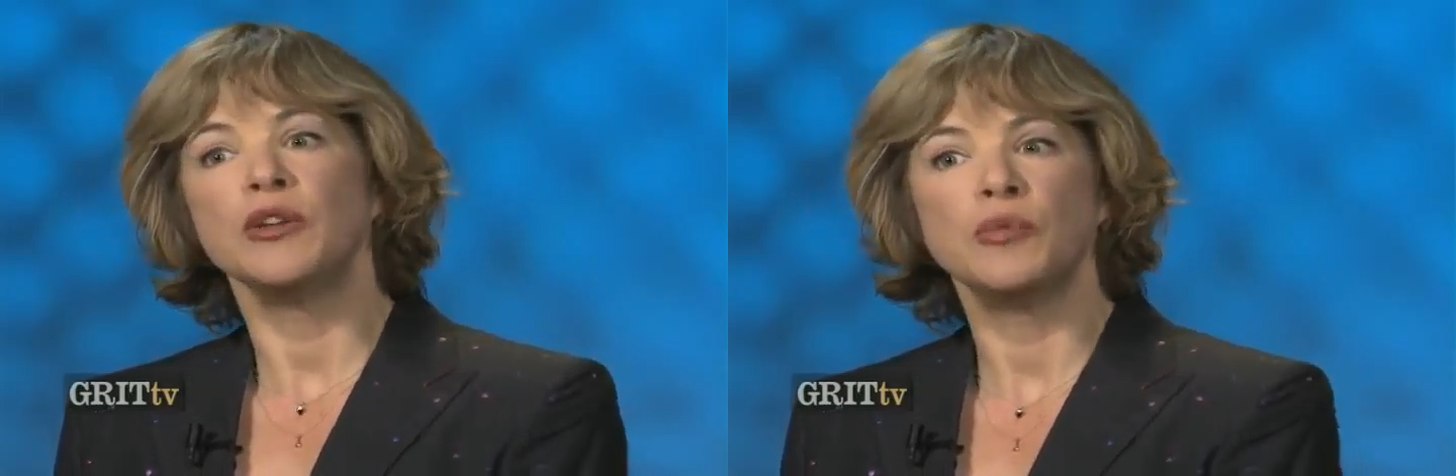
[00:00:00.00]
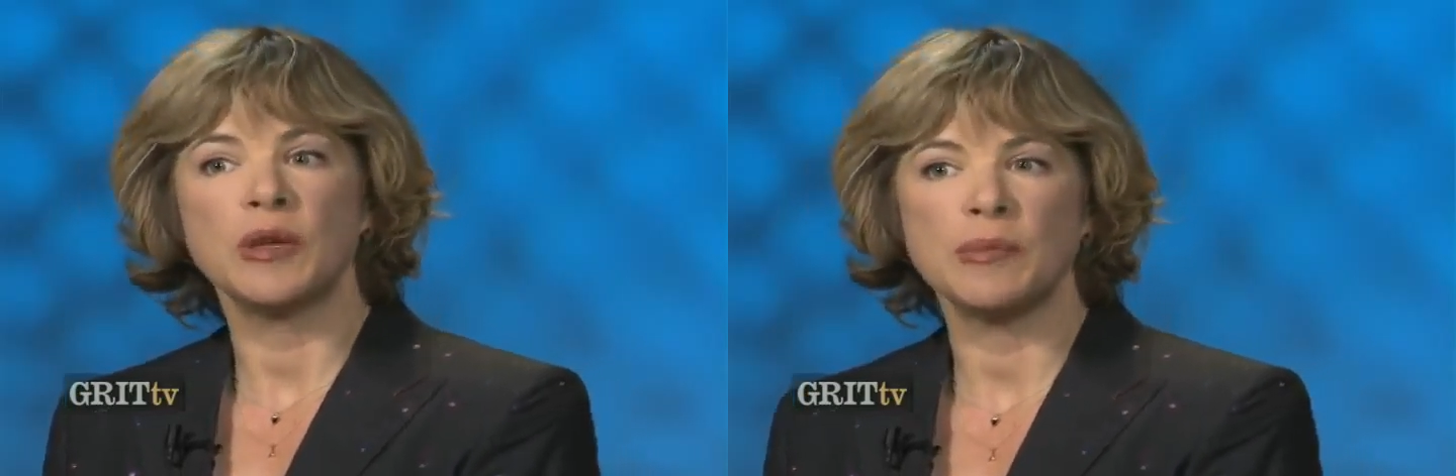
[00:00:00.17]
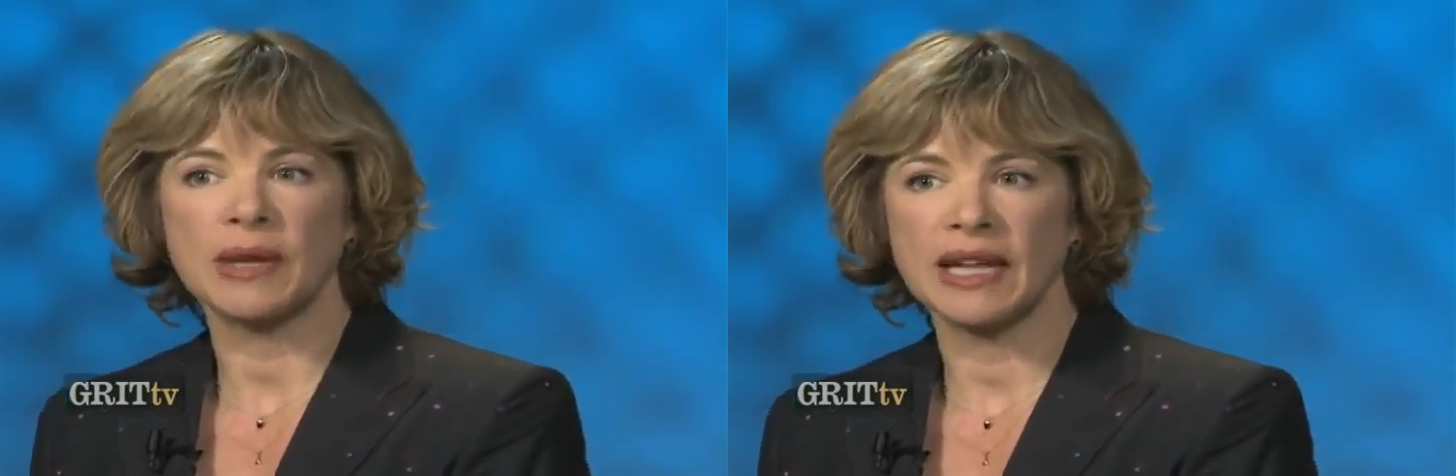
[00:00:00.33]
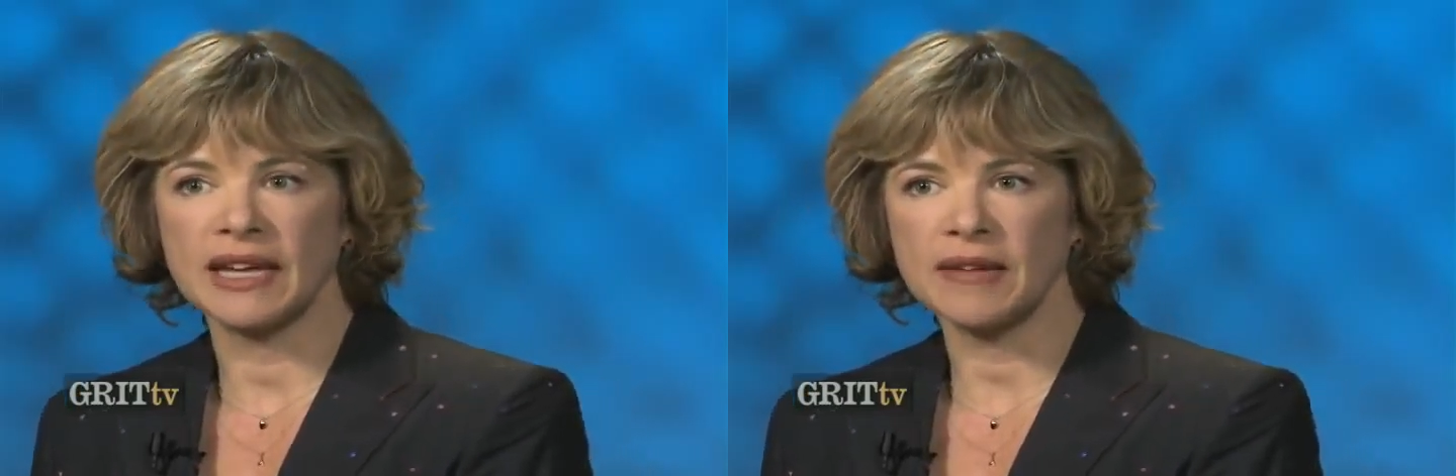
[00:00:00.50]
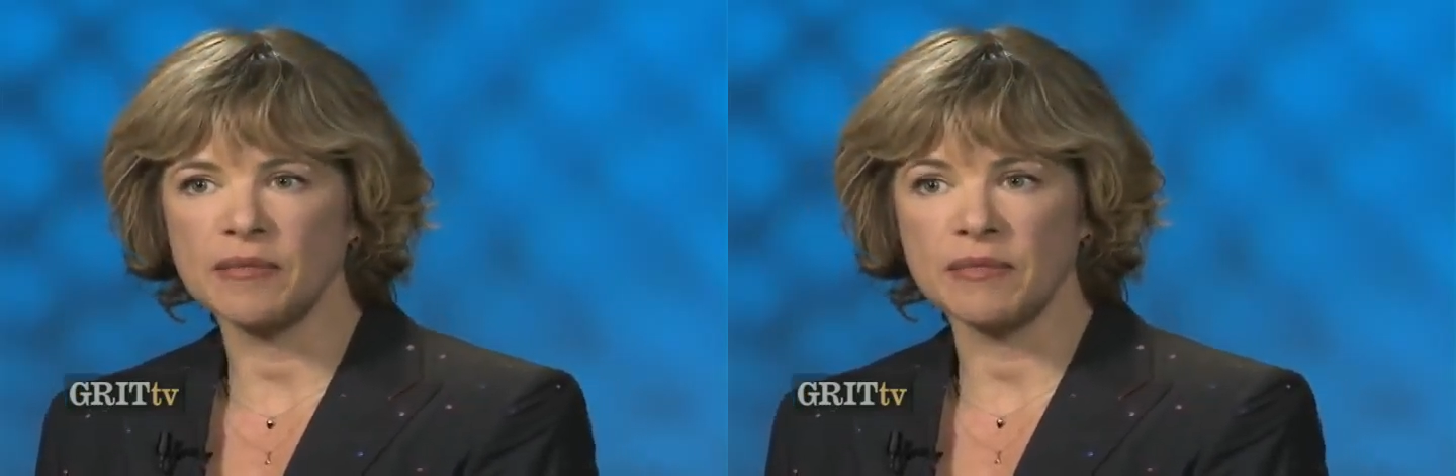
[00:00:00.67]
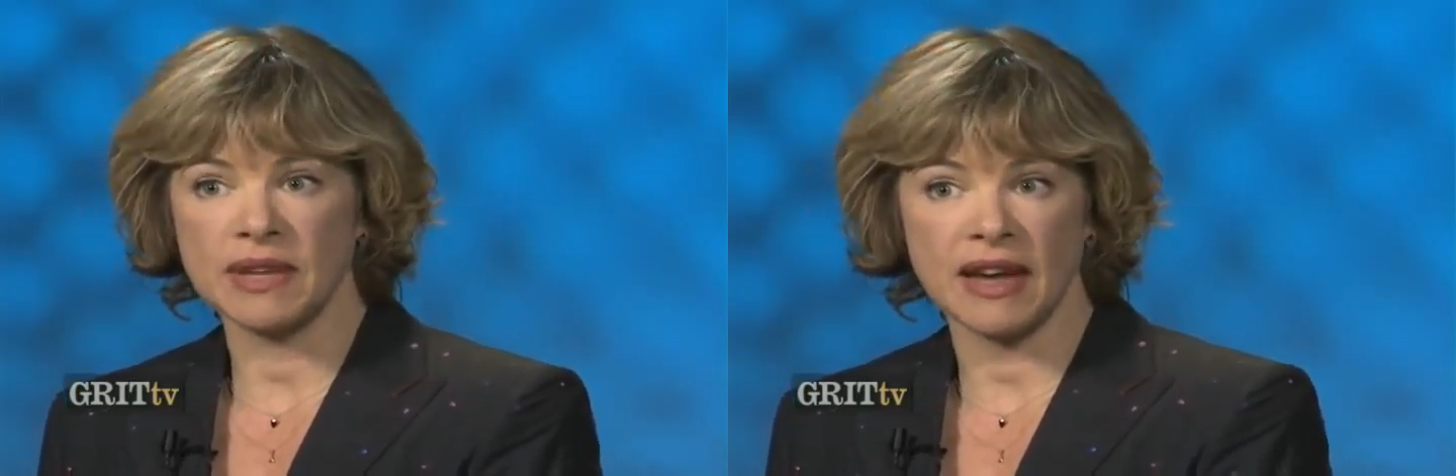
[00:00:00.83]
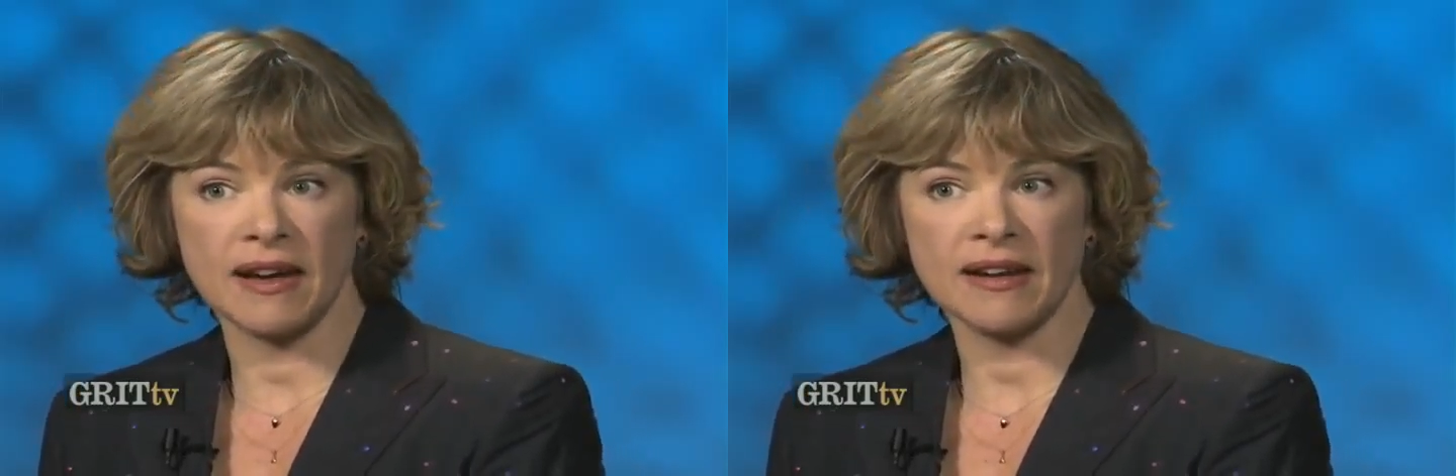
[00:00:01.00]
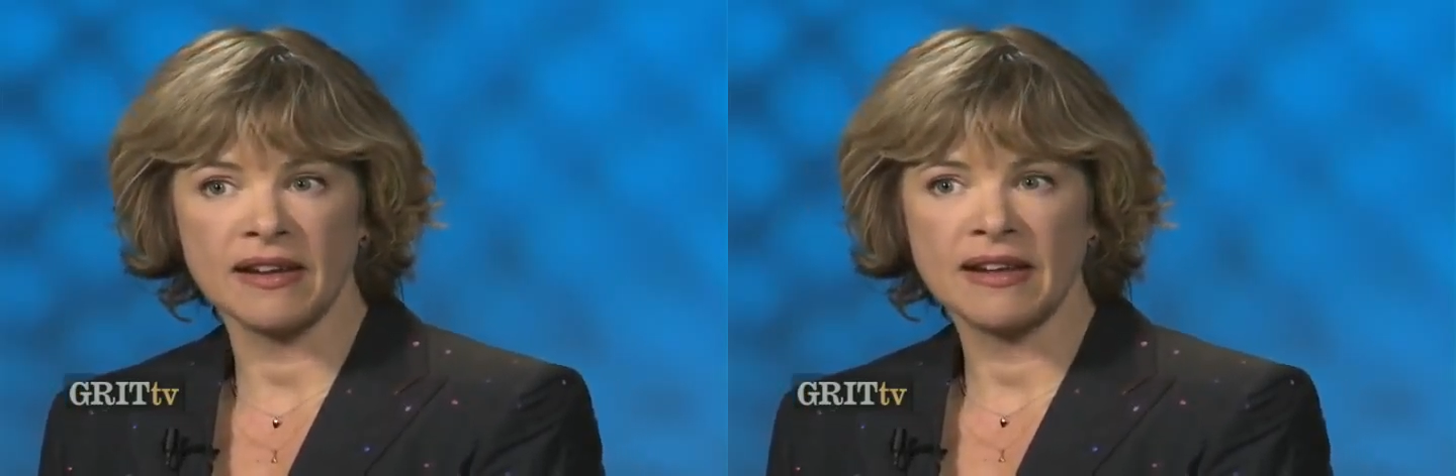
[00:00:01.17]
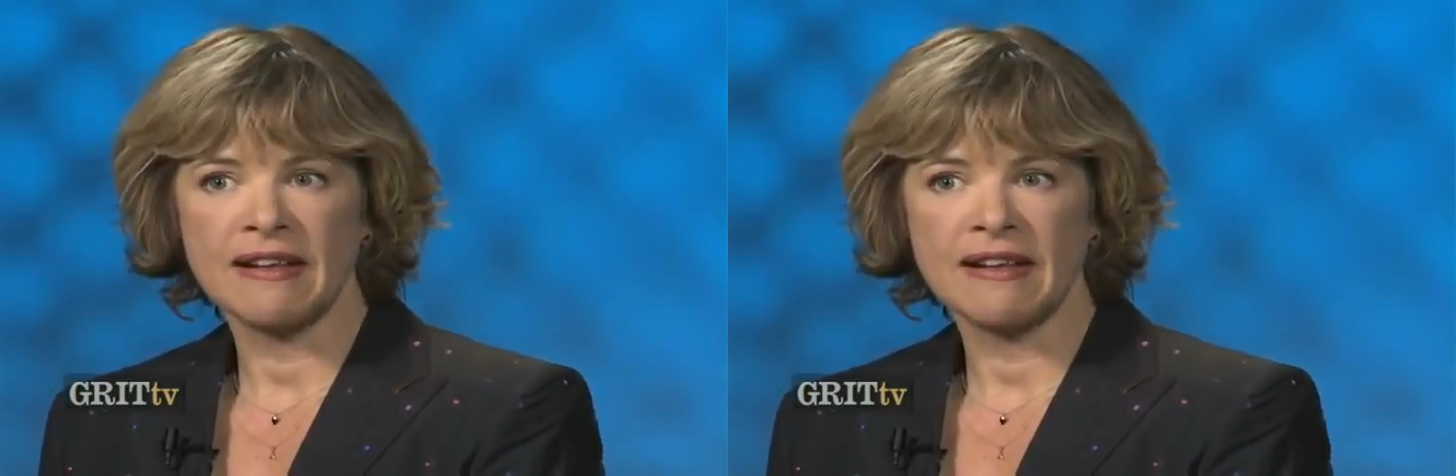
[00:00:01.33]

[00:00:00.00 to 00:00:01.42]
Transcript: new people in, yeah,